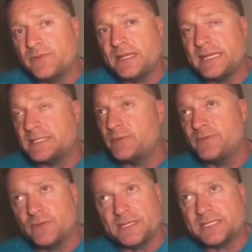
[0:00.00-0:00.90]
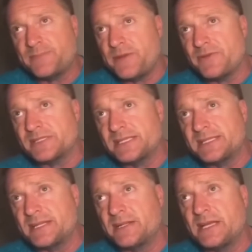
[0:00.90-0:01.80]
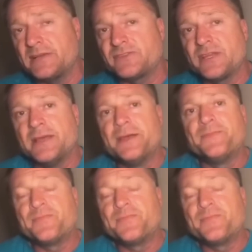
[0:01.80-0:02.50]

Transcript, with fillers: to realize we've all experienced this in our lives.